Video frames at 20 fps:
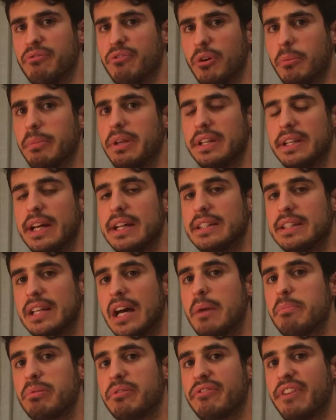performing that
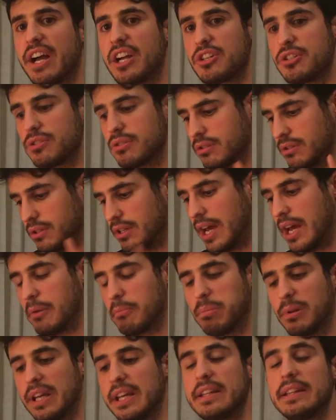type of action
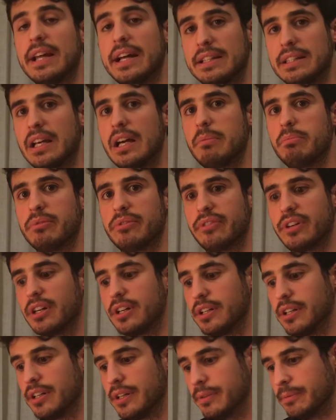and playing that type of
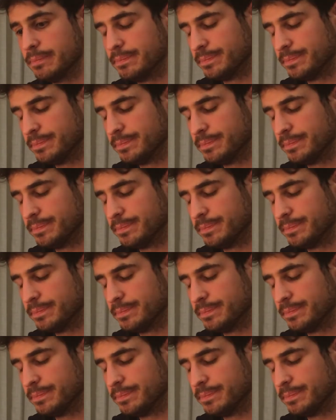card.